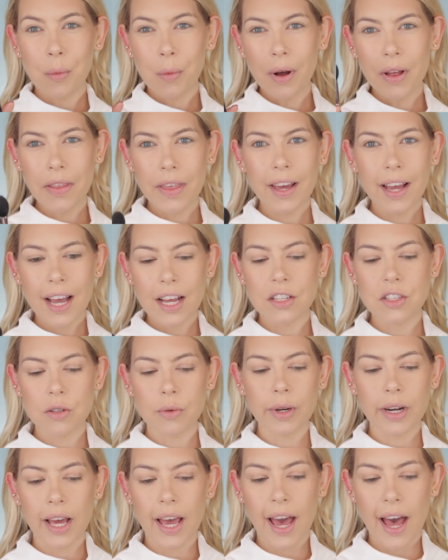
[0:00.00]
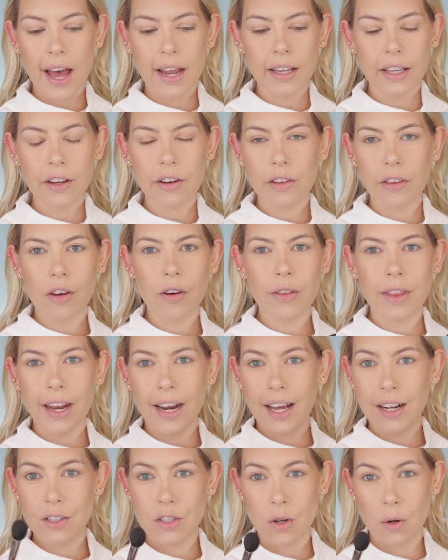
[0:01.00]
One thing I do want to add here though that
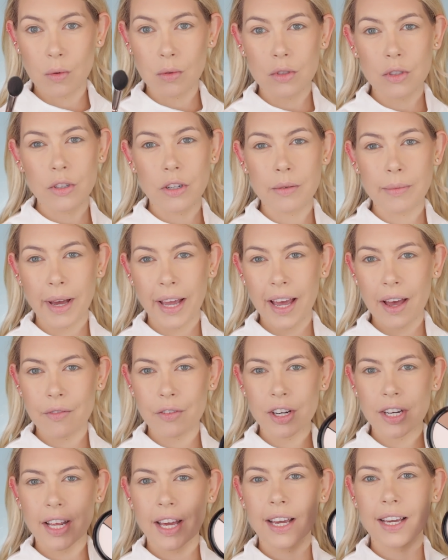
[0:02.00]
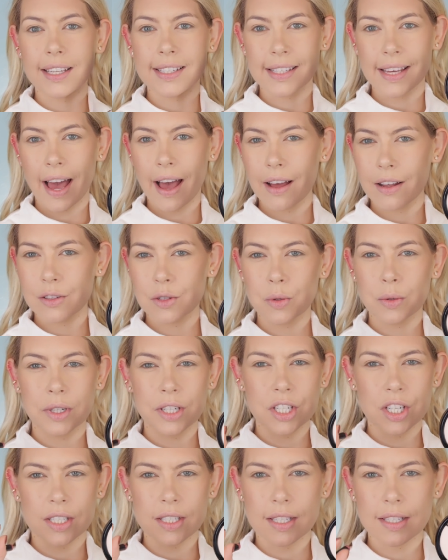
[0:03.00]
I don't do in my everyday is contour
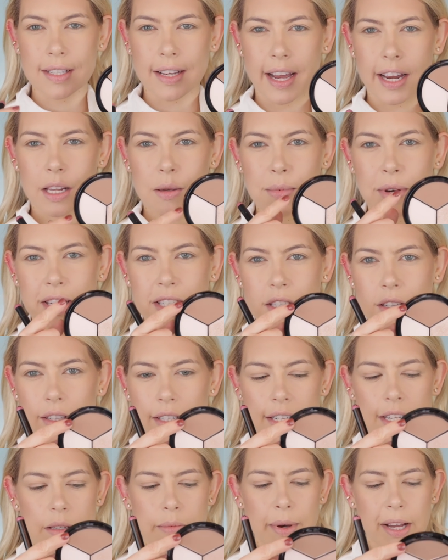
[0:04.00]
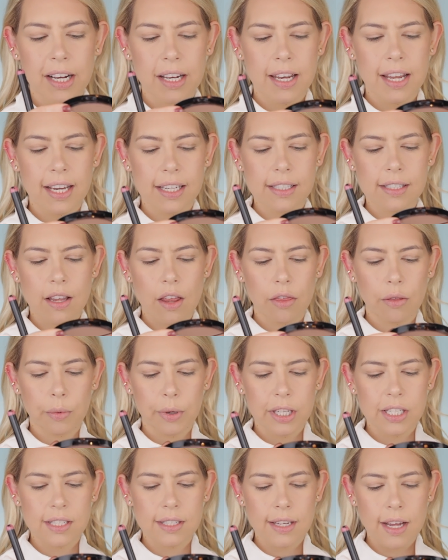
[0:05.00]
just a tiny bit. So this is my NYX
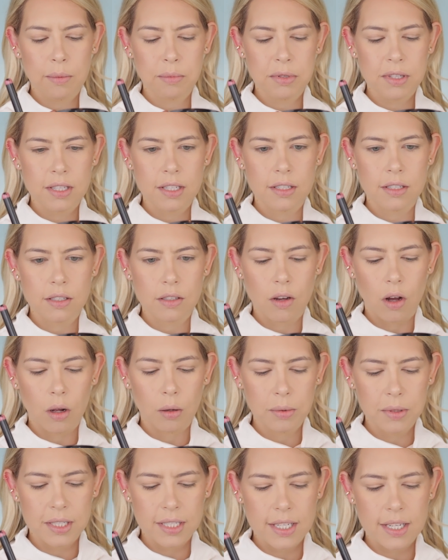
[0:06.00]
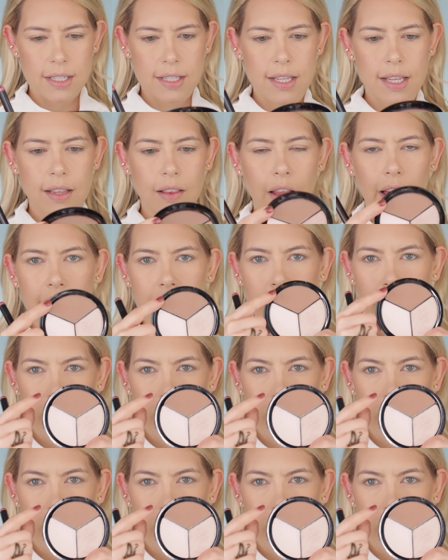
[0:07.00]
Three Steps to Sculpt. This is the light